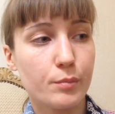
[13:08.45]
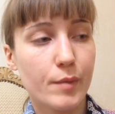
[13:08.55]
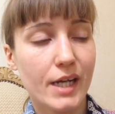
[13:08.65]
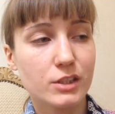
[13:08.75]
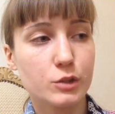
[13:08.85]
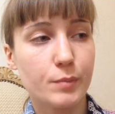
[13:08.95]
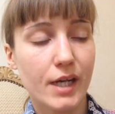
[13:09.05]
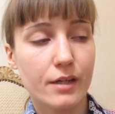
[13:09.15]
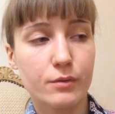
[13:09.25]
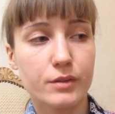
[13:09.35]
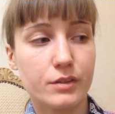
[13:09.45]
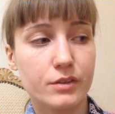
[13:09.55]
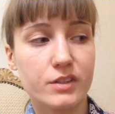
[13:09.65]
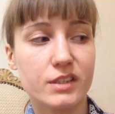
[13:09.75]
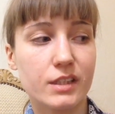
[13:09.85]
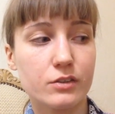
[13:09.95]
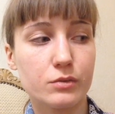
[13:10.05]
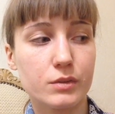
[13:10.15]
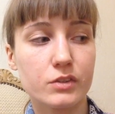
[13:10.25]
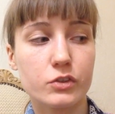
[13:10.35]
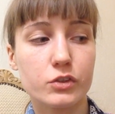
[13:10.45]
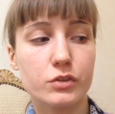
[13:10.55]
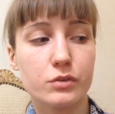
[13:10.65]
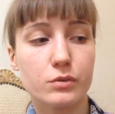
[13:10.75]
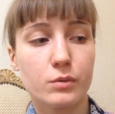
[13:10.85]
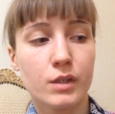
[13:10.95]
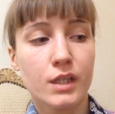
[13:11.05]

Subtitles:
match back with your accessories to